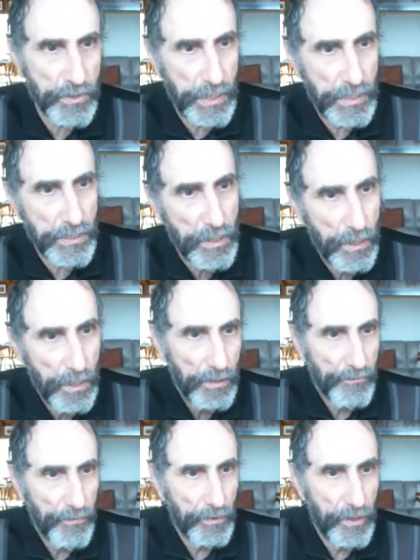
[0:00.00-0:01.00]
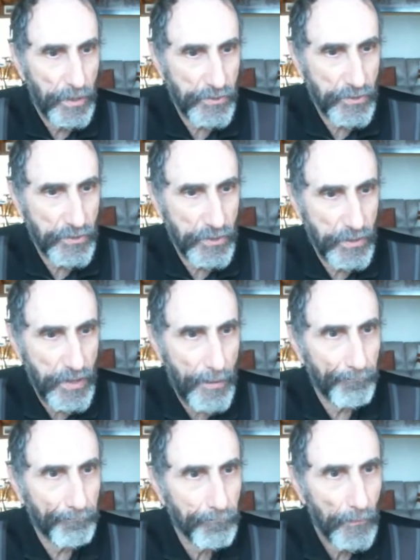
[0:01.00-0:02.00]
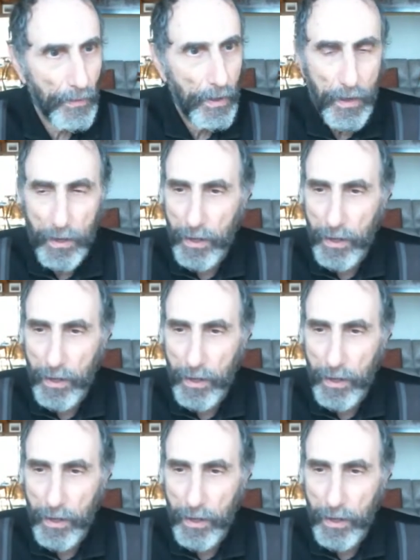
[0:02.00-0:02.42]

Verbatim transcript: expertise. Very nice to see that.